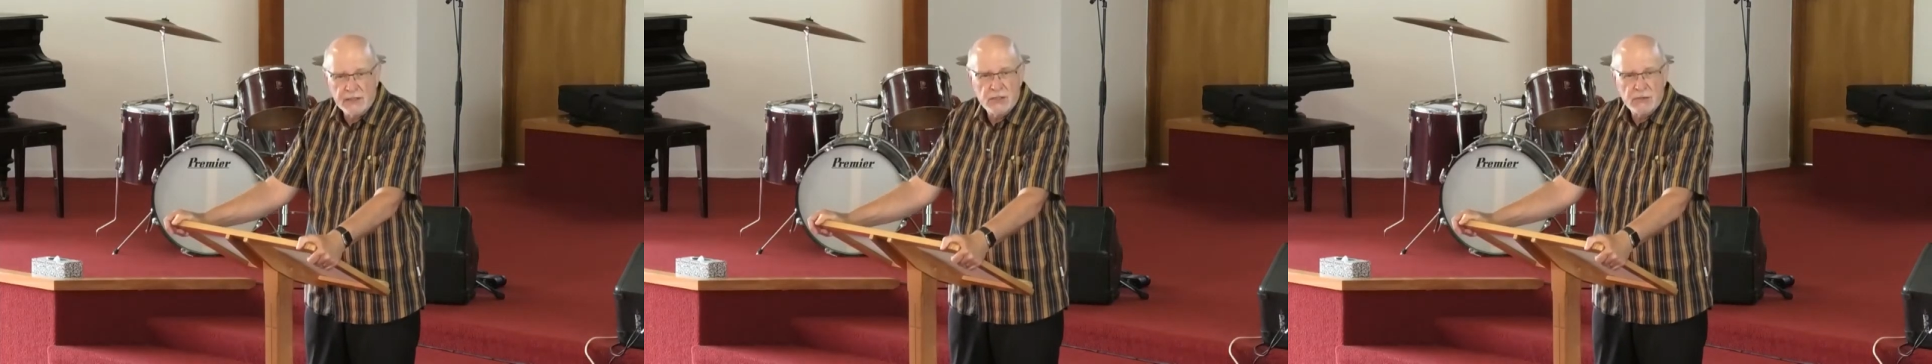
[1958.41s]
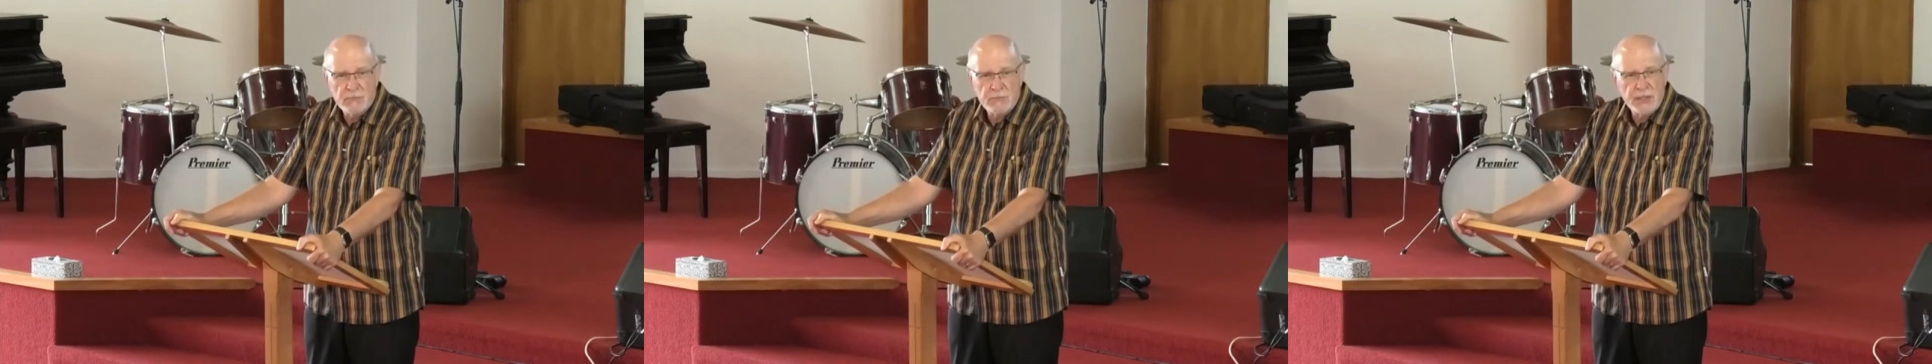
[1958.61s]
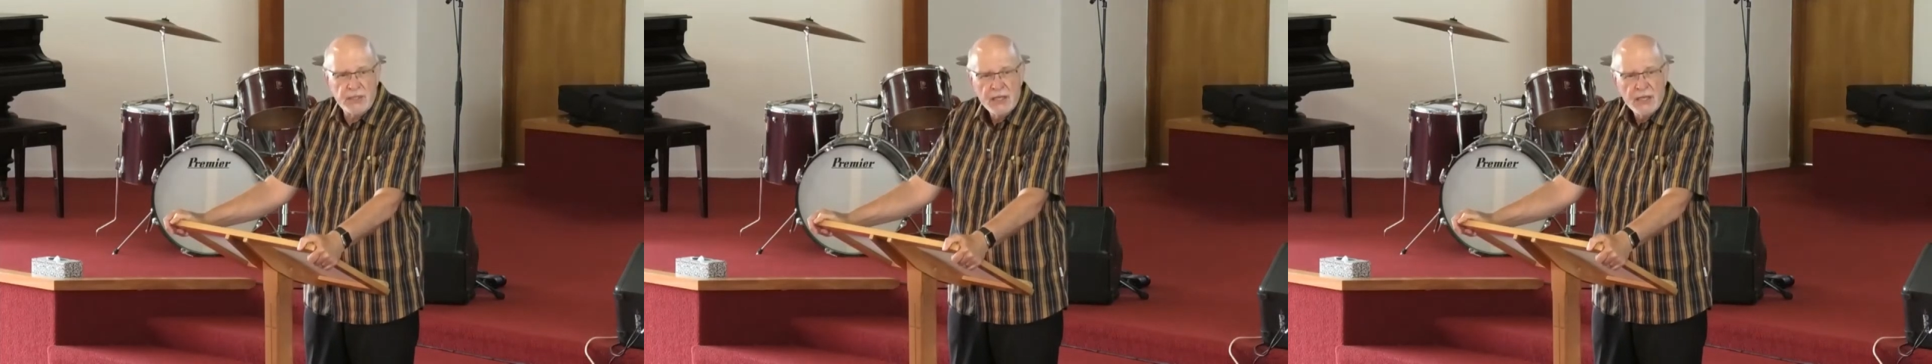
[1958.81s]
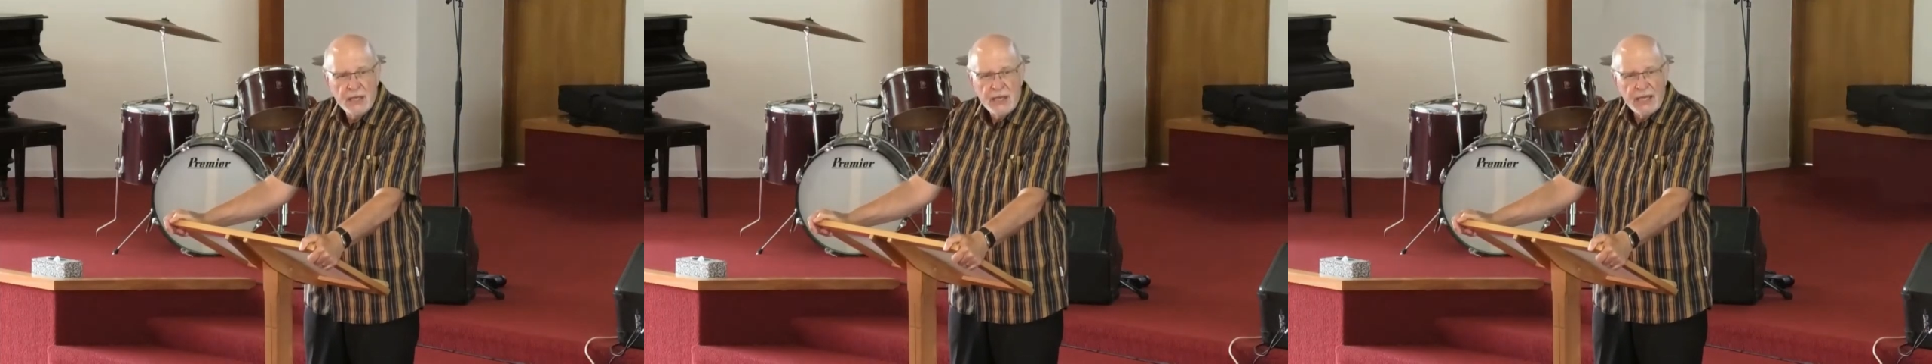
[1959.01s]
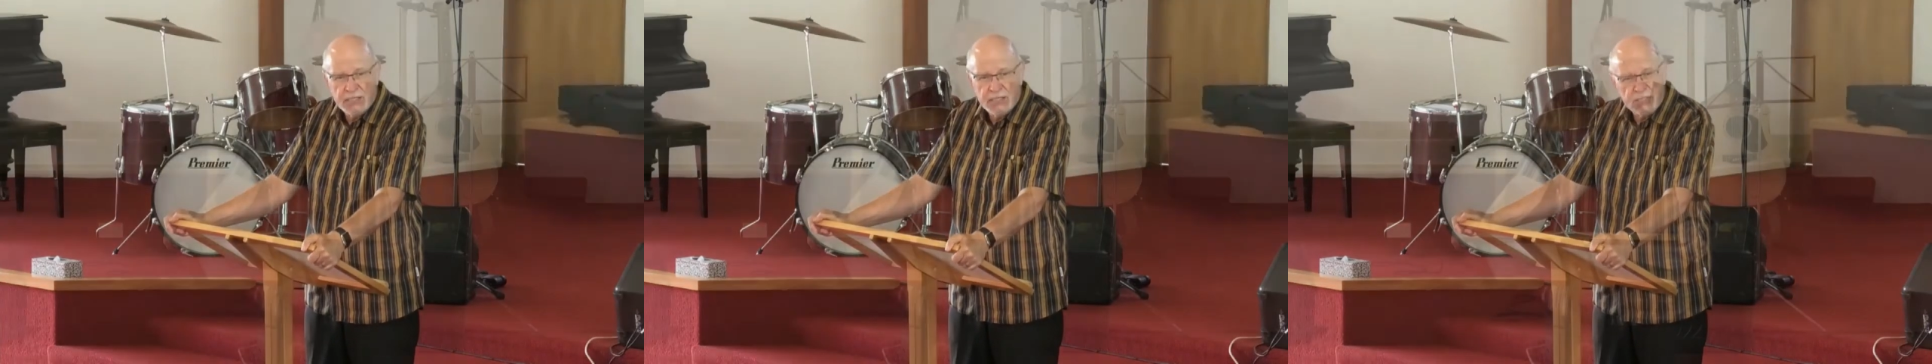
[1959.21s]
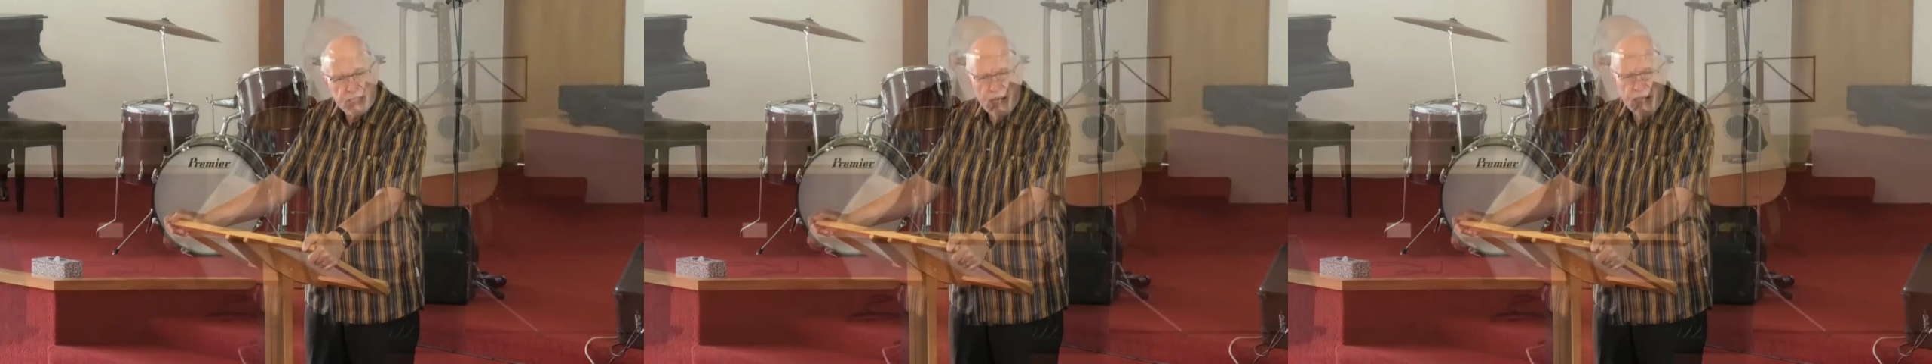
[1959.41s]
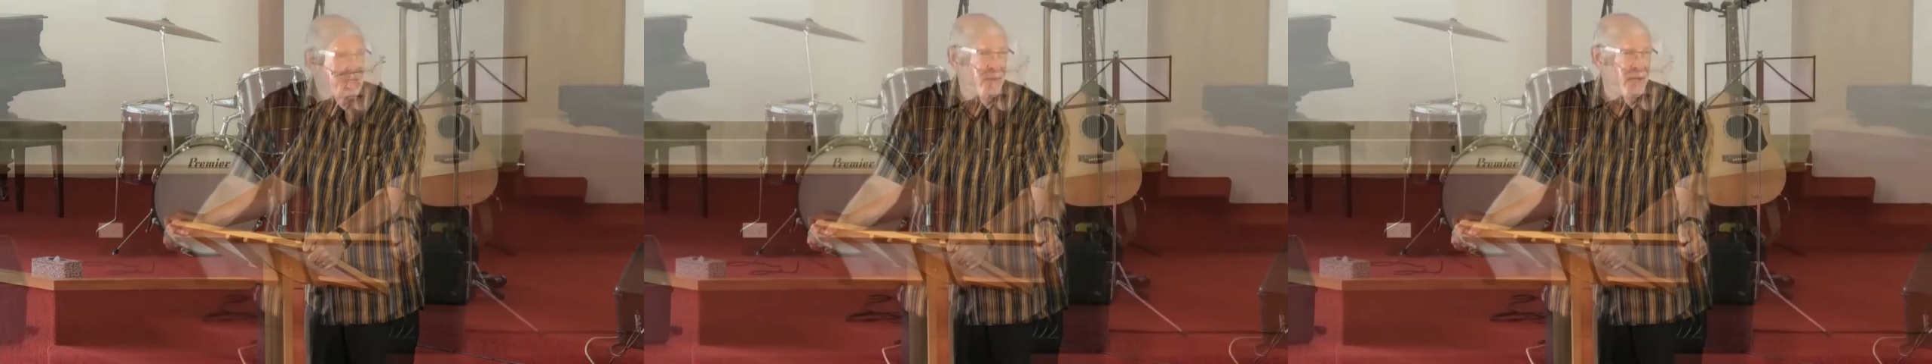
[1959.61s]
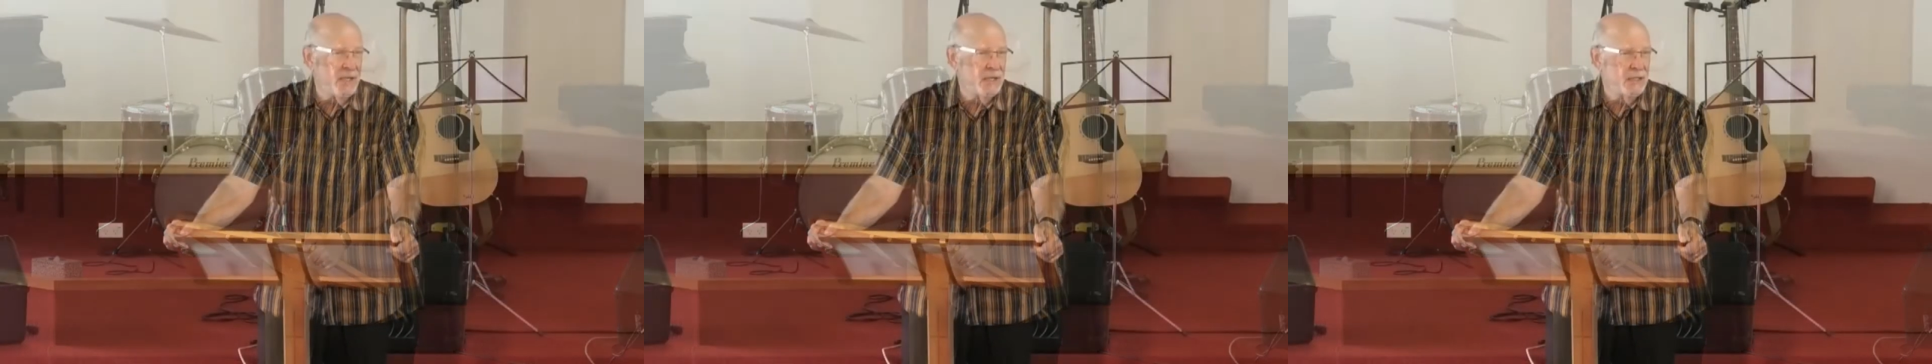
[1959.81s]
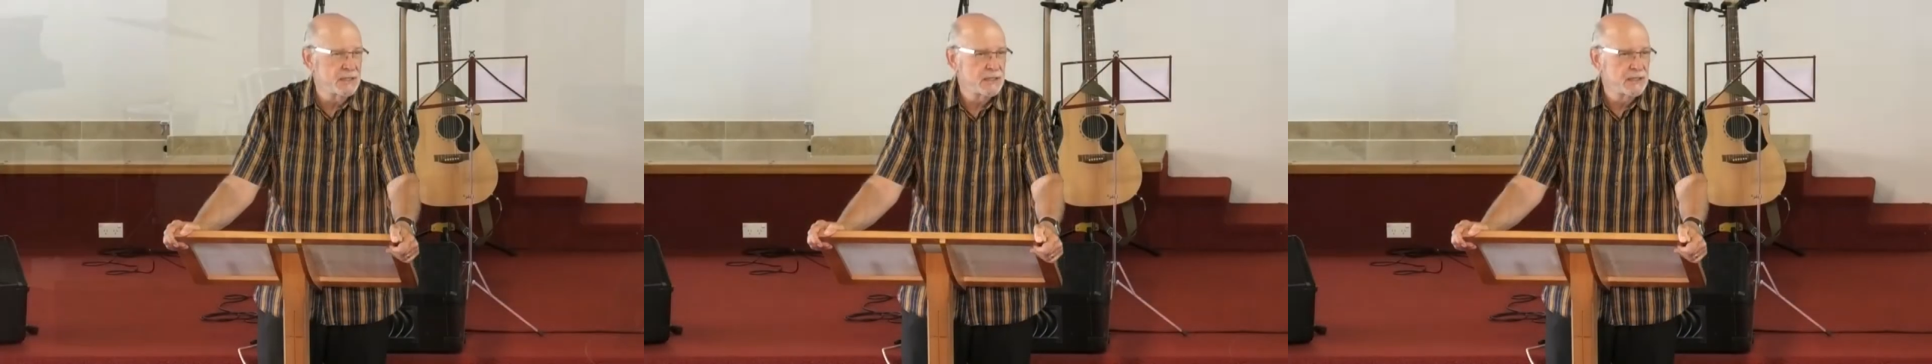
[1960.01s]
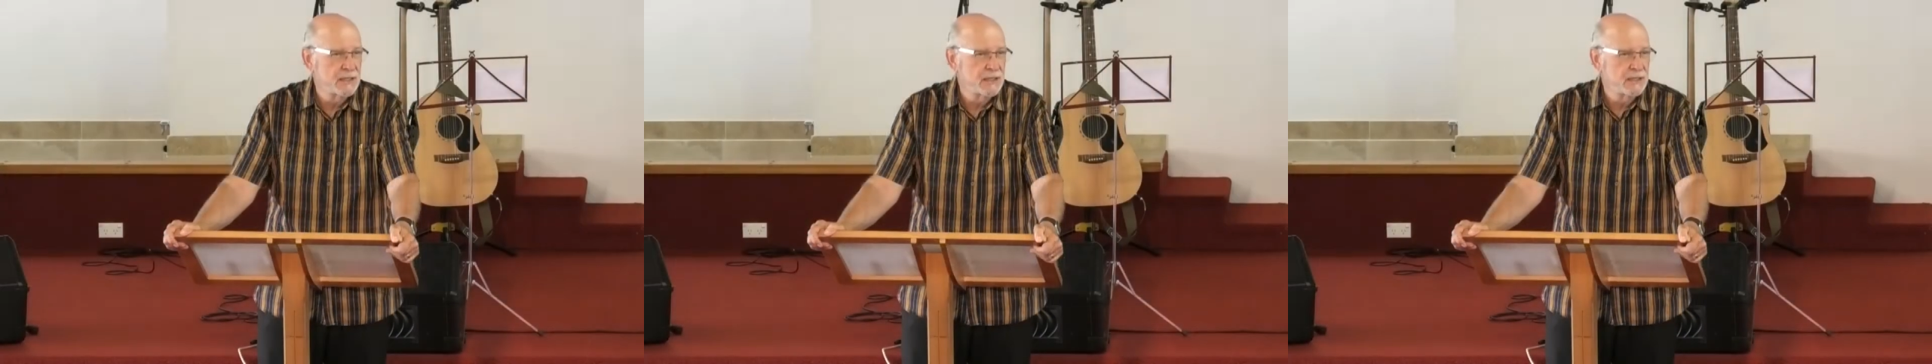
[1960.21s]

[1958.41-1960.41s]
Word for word: be excited about